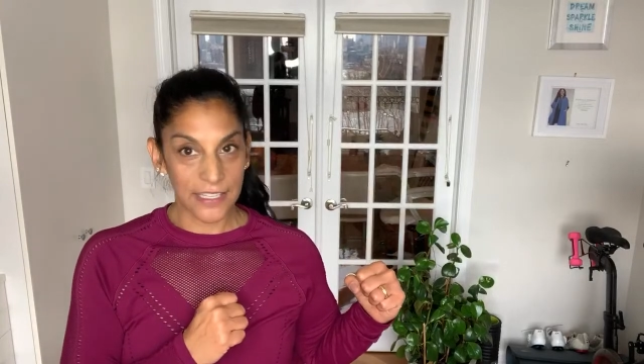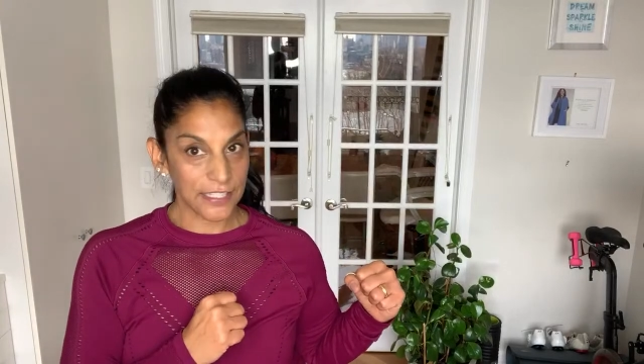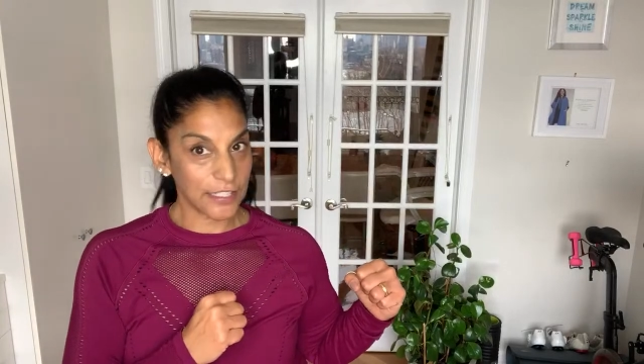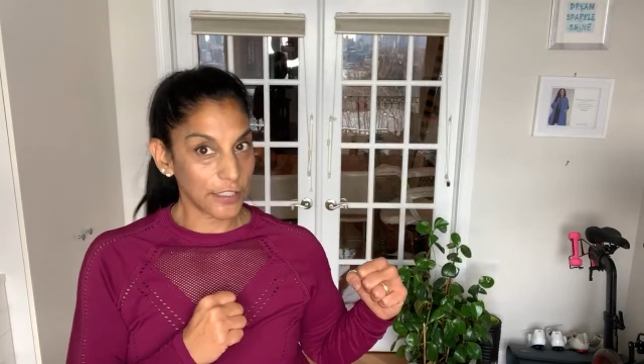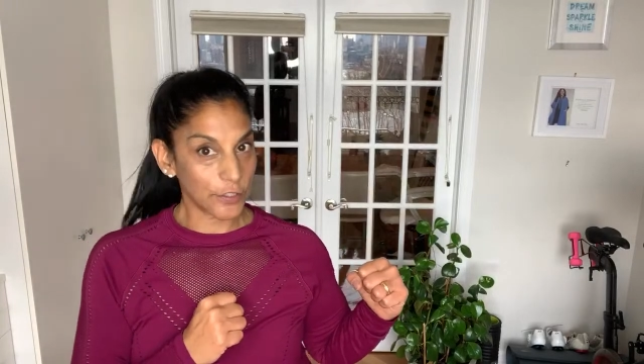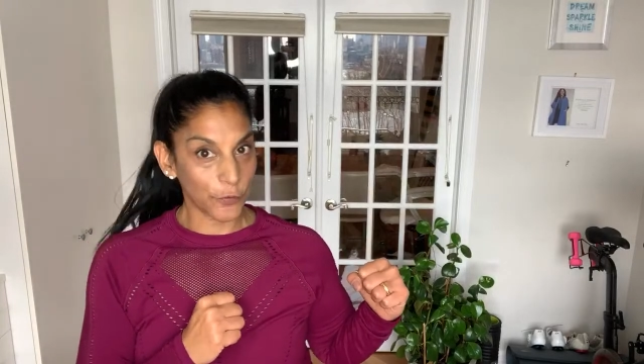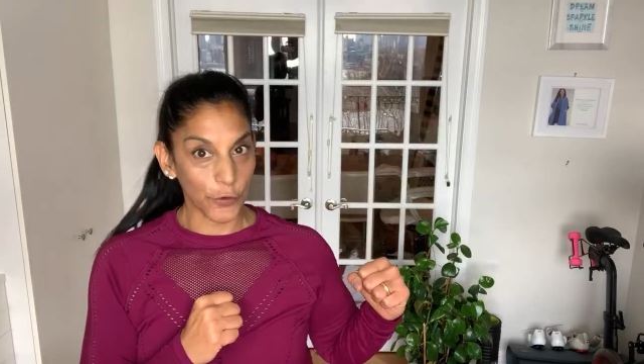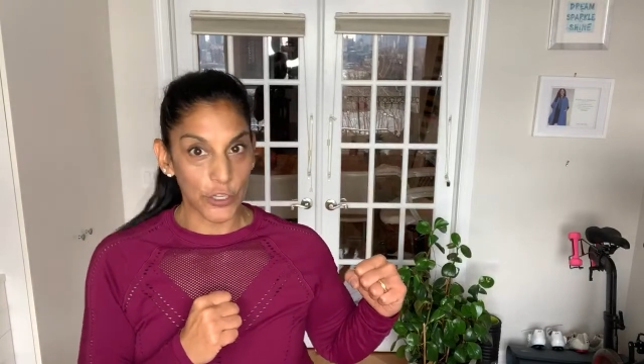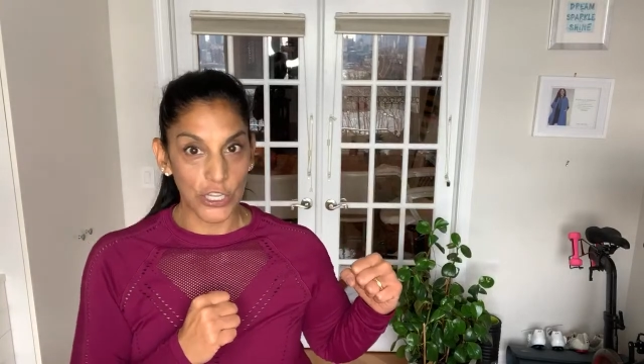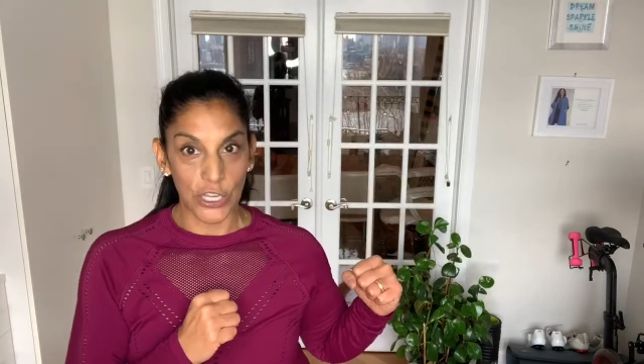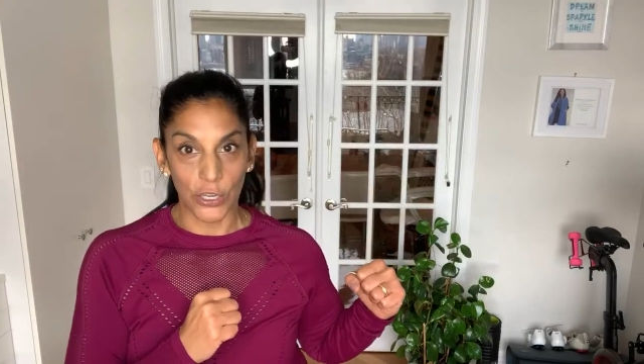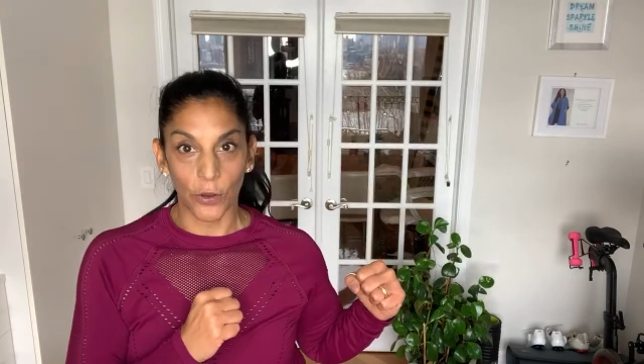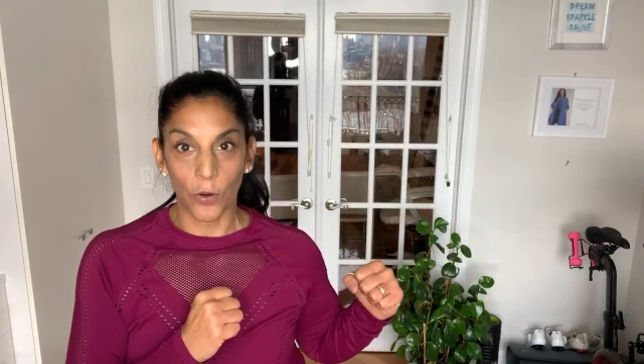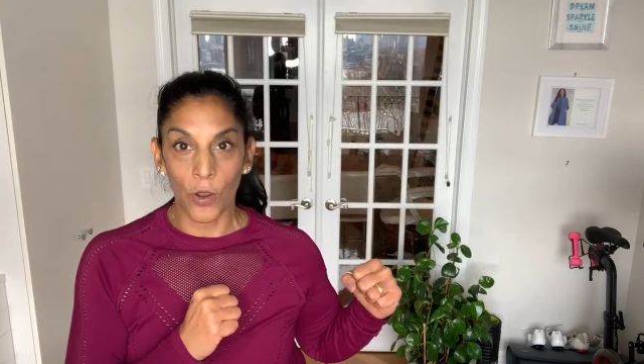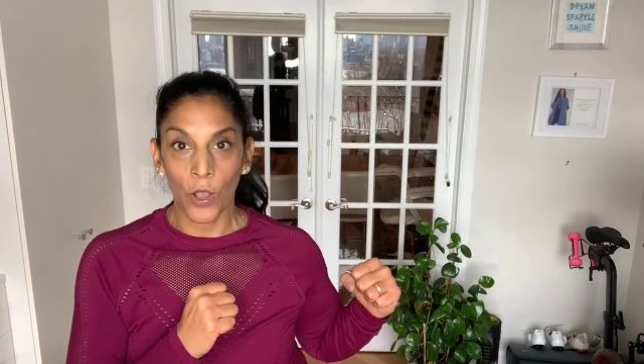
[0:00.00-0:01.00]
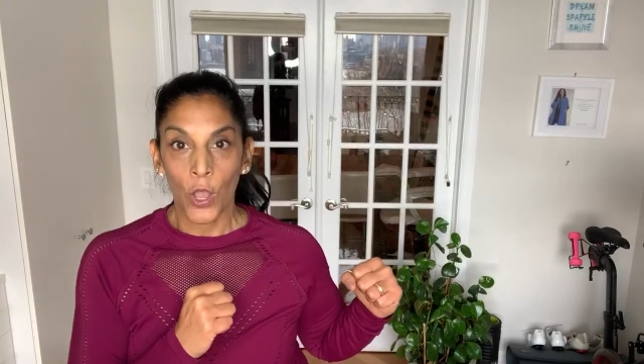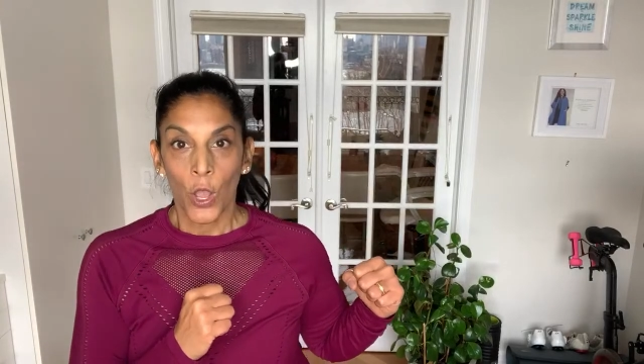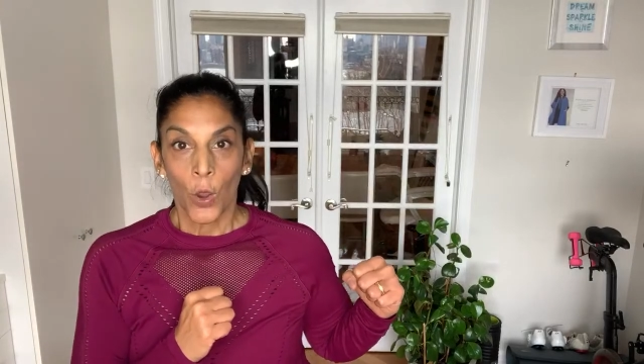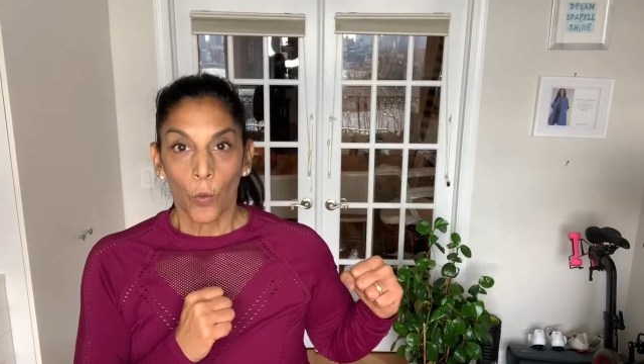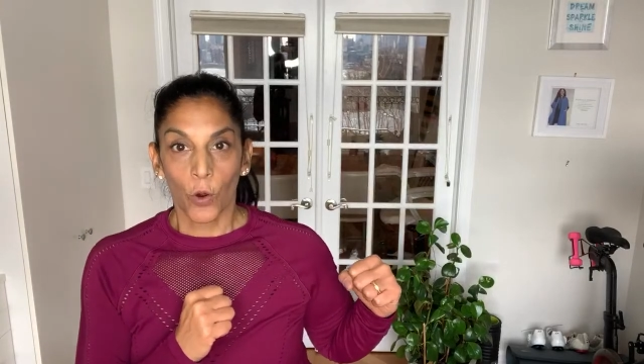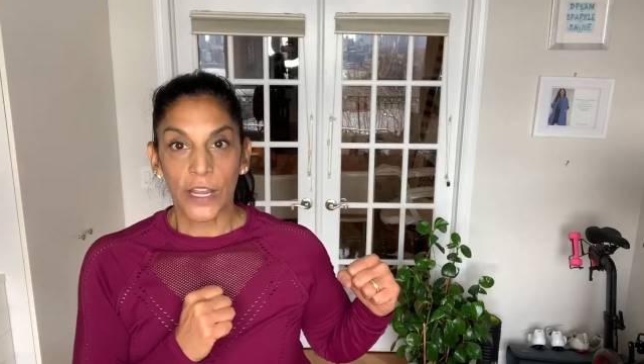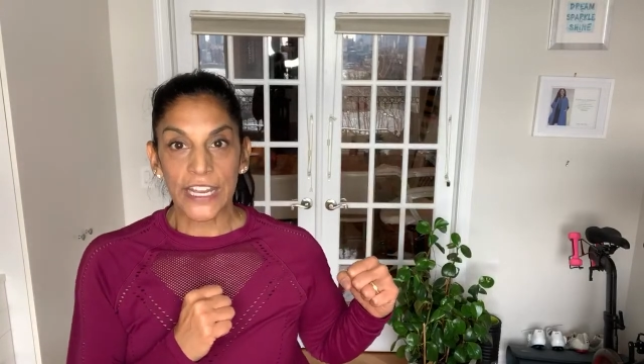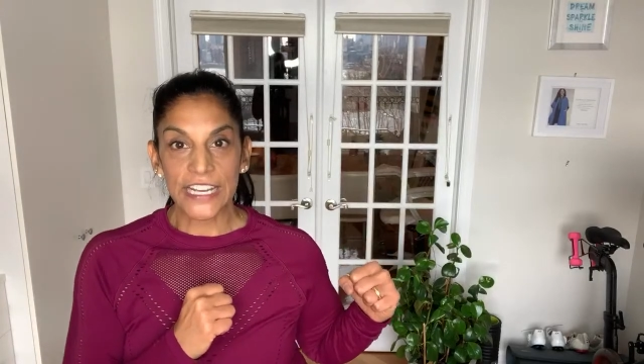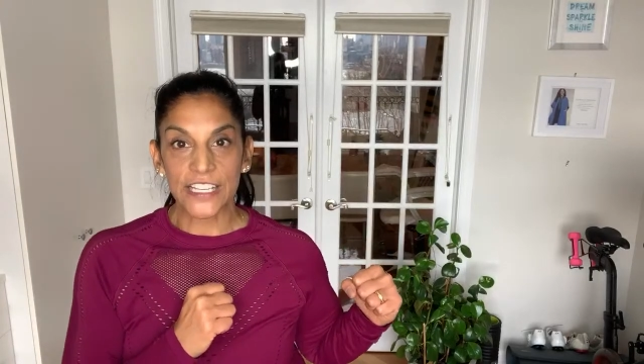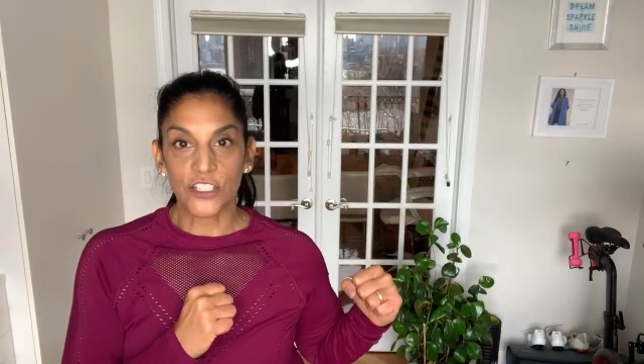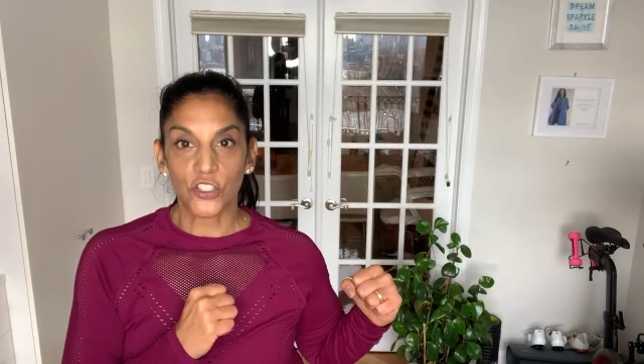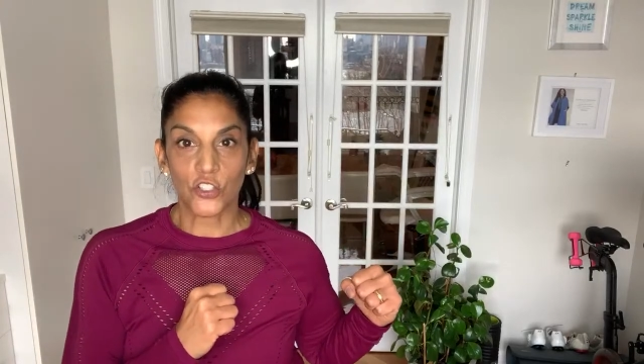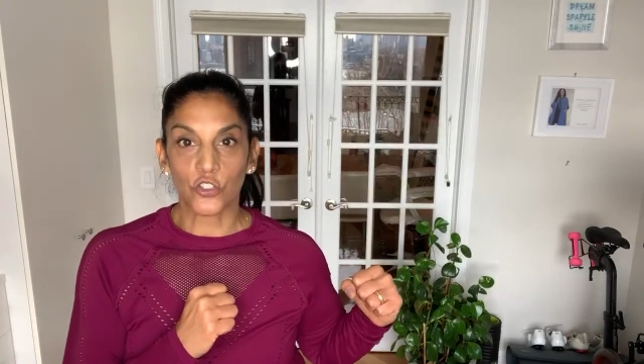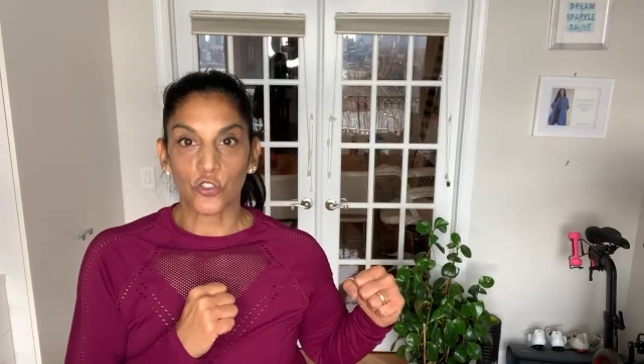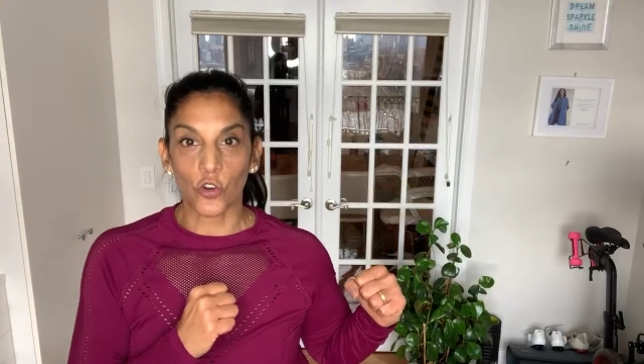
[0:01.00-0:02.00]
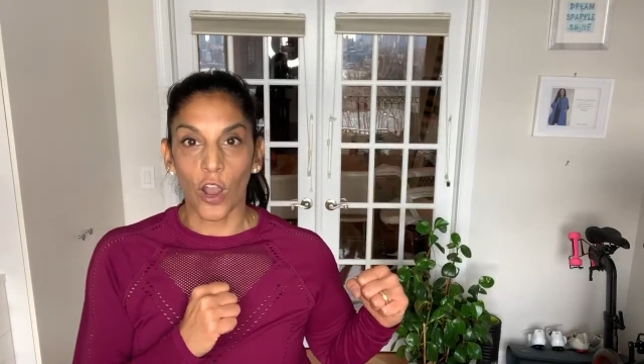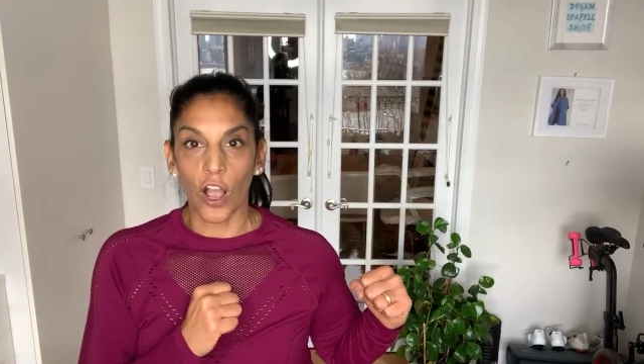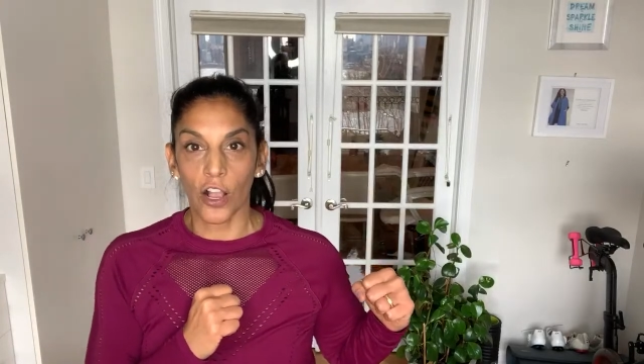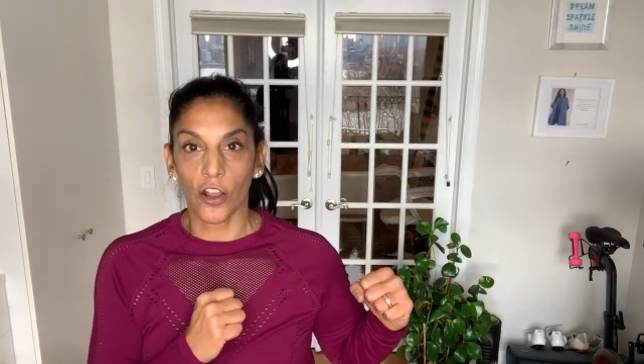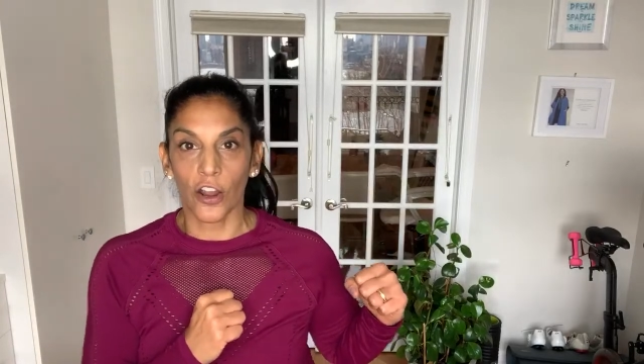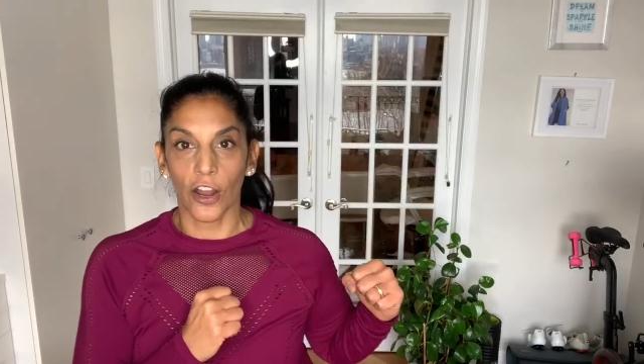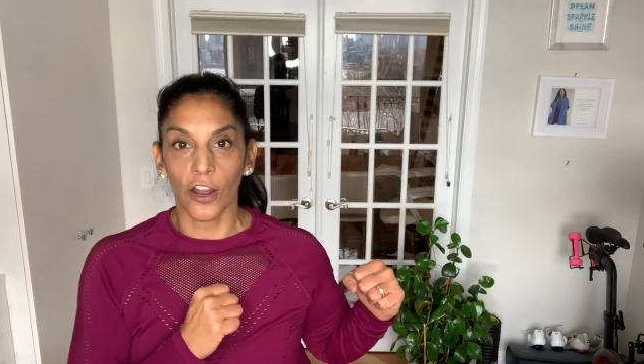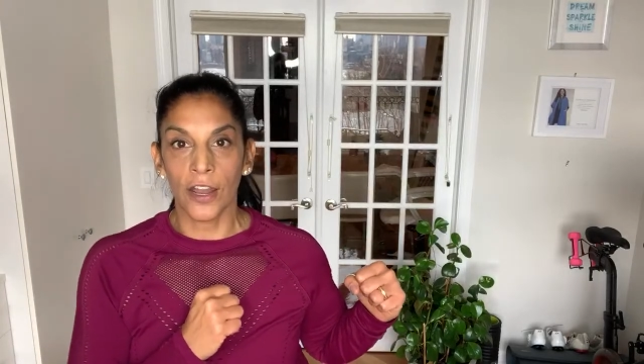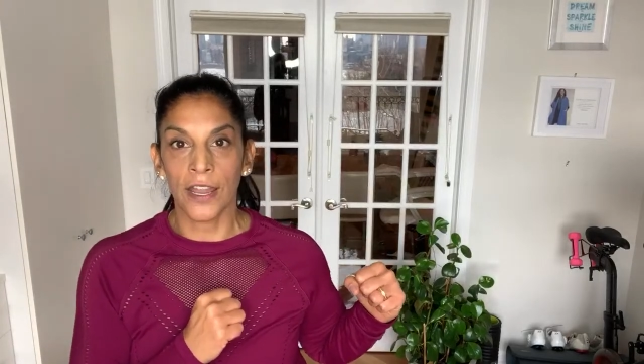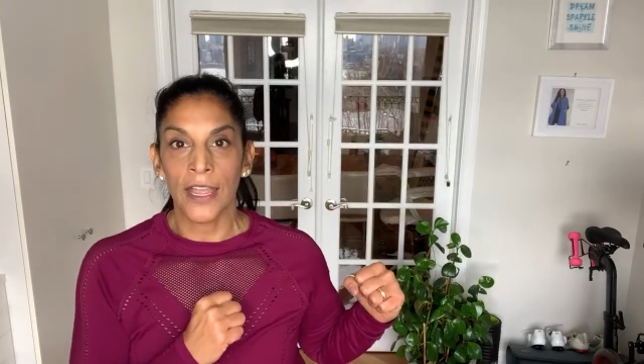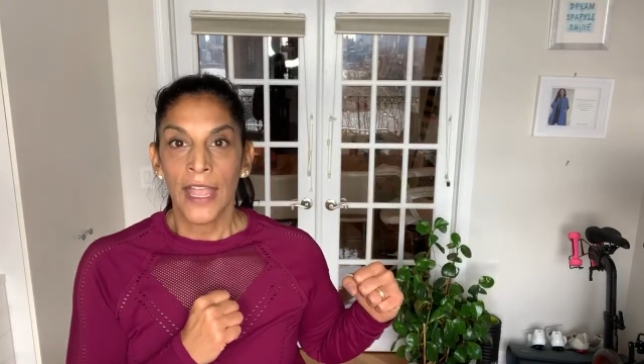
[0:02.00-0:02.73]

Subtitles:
this is for you. We're getting stronger.